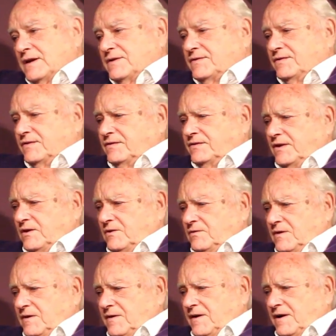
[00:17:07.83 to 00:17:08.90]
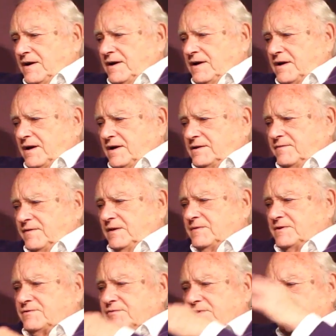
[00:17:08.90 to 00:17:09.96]
So I developed
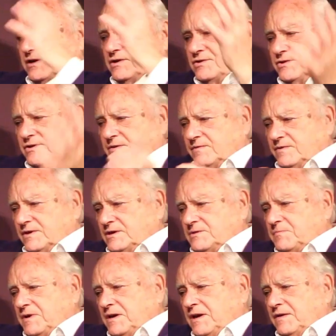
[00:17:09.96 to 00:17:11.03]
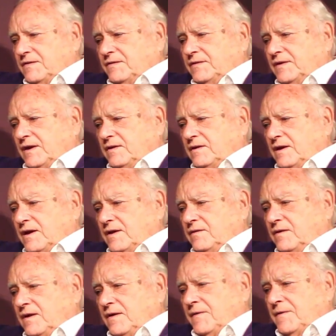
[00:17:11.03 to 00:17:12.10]
this relationship with these beings,
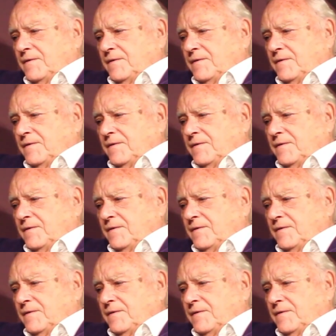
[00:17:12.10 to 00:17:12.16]
and